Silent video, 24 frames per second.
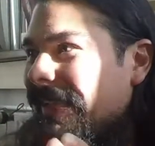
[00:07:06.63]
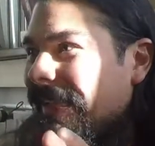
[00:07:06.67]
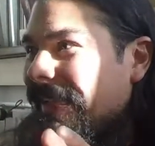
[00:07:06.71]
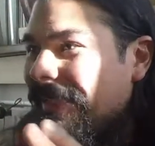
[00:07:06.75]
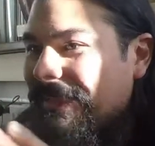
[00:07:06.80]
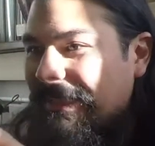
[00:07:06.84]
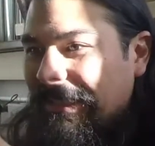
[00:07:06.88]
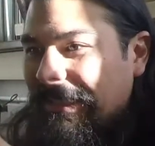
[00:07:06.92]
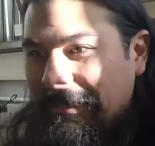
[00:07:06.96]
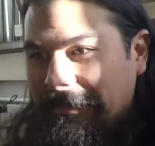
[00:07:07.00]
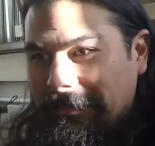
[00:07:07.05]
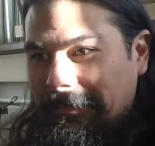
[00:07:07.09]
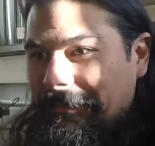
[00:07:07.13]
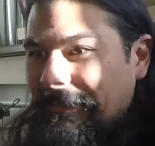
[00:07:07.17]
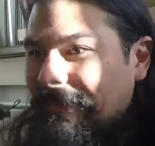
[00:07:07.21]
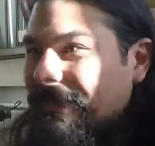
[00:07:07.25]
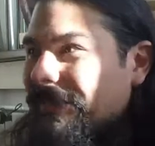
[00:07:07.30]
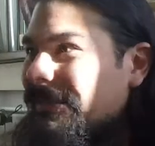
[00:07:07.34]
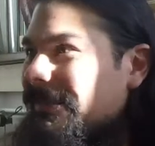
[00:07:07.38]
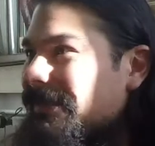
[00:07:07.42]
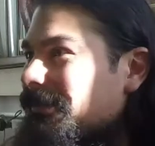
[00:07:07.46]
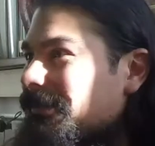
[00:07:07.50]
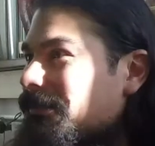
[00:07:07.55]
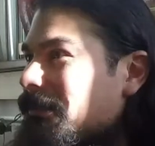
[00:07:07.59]
it just
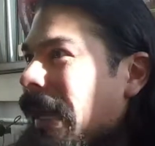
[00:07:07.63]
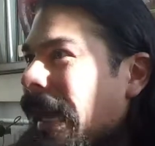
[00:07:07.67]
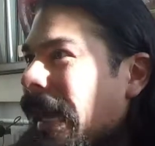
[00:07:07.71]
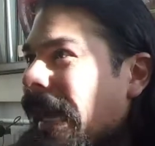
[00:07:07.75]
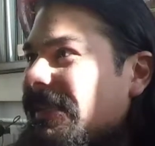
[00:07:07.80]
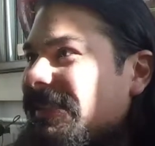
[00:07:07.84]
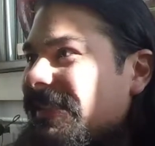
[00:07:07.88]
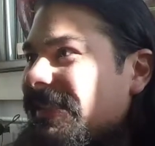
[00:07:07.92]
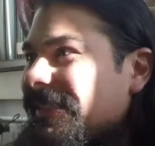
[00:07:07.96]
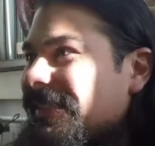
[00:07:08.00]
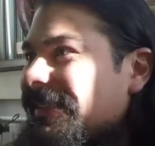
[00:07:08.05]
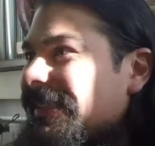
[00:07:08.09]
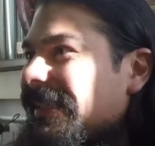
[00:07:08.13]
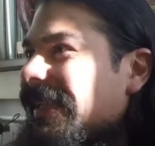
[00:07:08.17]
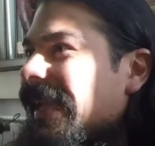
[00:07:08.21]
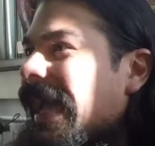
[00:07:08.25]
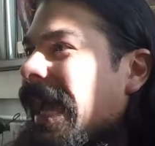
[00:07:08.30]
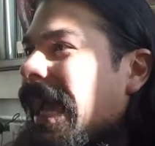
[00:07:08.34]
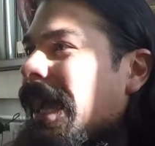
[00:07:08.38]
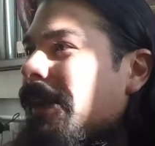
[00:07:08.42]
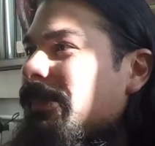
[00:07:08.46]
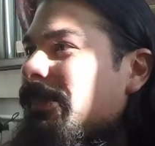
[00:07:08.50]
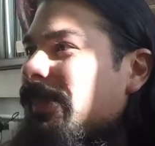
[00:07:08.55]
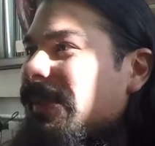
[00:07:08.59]
magically
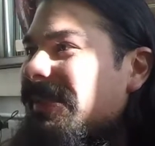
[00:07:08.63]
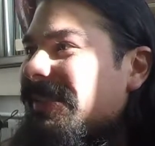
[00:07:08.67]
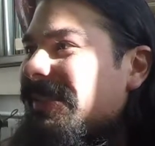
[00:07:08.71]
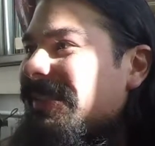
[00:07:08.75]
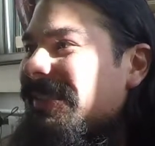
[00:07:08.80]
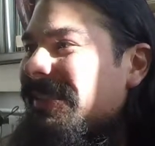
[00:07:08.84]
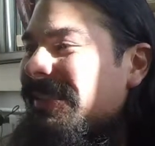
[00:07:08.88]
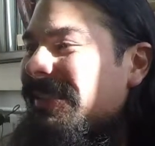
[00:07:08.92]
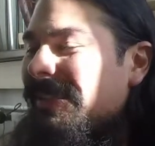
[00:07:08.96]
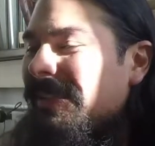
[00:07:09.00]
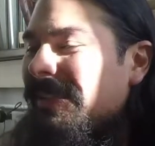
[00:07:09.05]
happened.